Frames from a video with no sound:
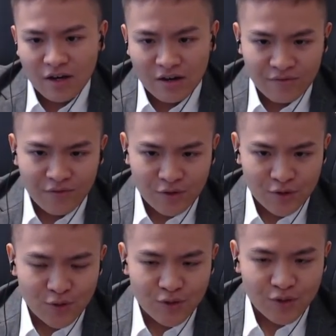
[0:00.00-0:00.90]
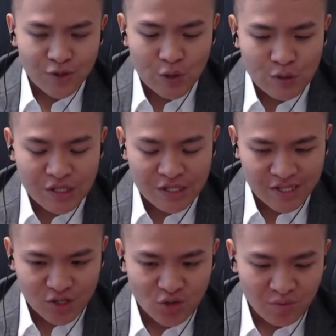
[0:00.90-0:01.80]
for the students to use in
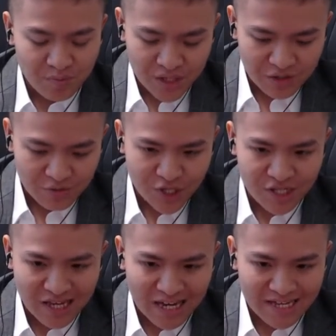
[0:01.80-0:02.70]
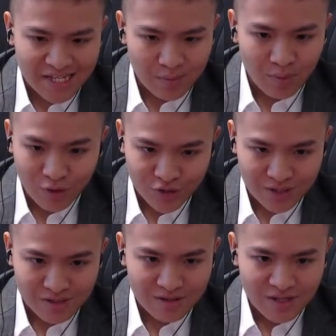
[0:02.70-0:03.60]
section B, which is the essay
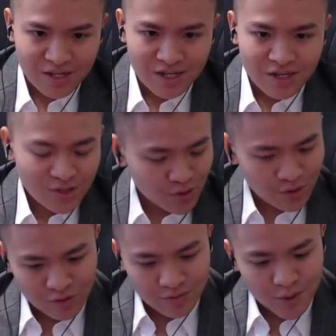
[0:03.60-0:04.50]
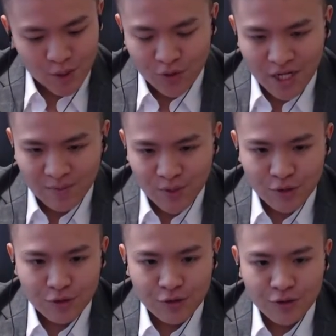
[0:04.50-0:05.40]
portion. So totally up to
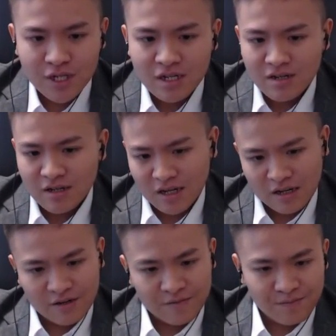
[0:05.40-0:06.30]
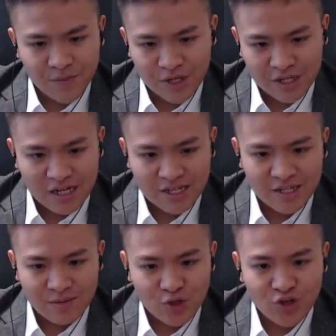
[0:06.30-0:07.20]
you. You can ask
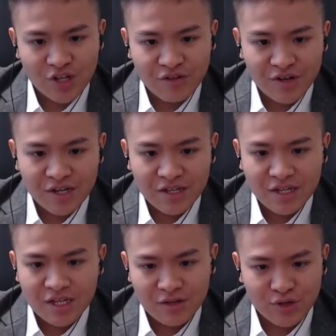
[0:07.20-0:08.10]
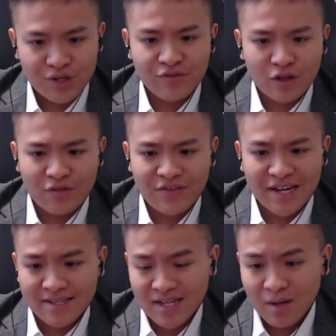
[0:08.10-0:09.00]
them to generate. They'll give you a lot of
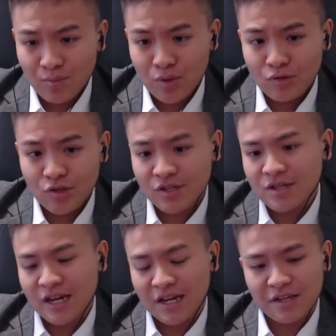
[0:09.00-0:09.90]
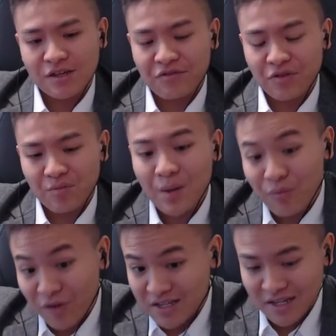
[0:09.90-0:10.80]
examples, and then you have to
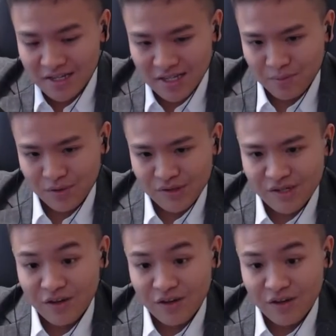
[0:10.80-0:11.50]
memorize the examples.